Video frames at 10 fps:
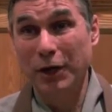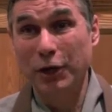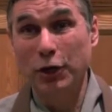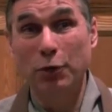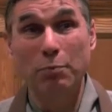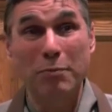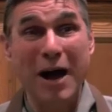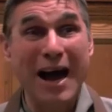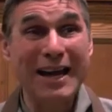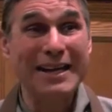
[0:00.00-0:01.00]
Your
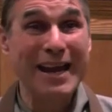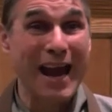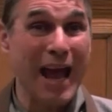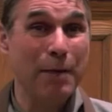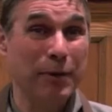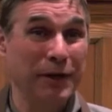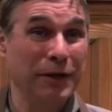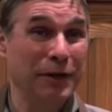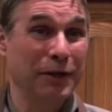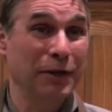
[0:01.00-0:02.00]
mind habit
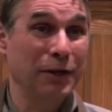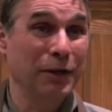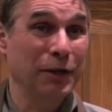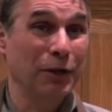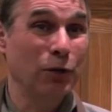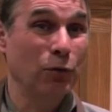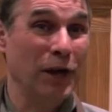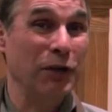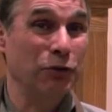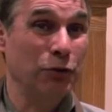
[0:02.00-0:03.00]

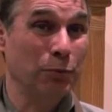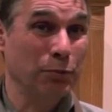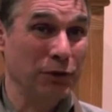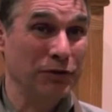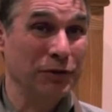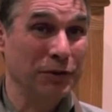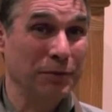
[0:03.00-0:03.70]
creates your prison.